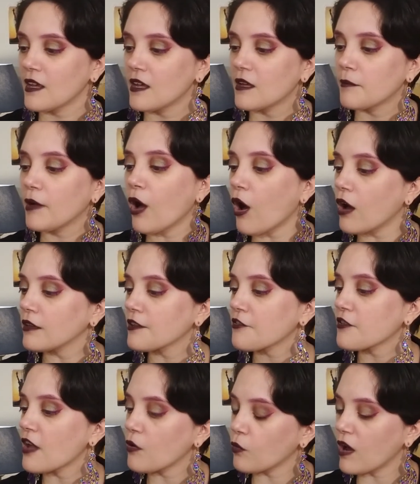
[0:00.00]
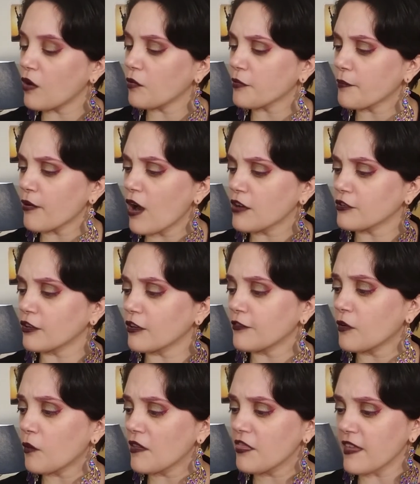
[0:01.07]
But all is not well with Proctor. For
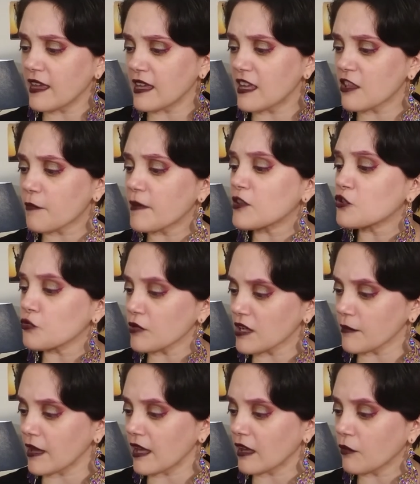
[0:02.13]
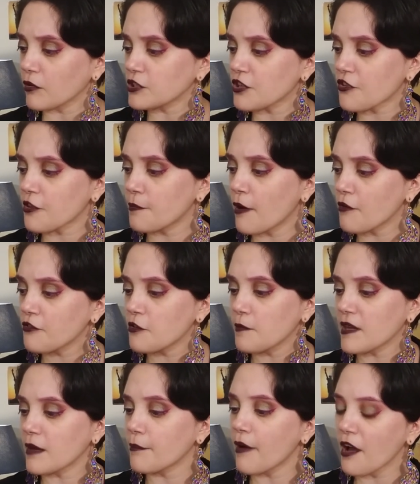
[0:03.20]
one thing, he's been dreaming, which is supposed to
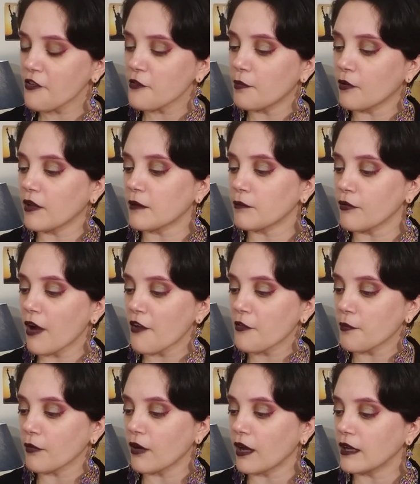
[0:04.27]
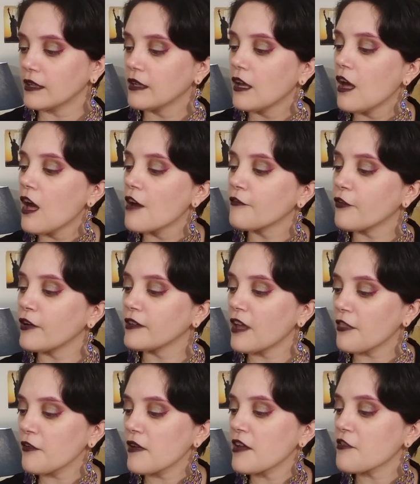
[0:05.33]
be impossible in Prospera. For
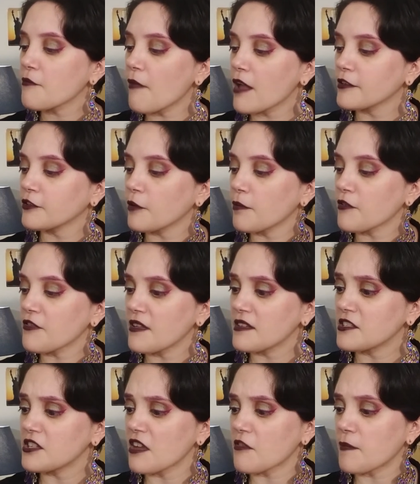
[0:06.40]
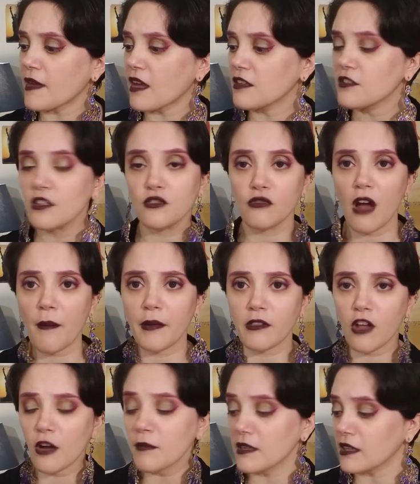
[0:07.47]
another, his monitor percentage has begun to drop
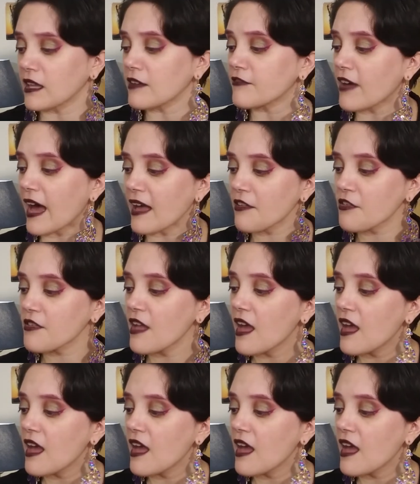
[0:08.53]
alarmingly fast.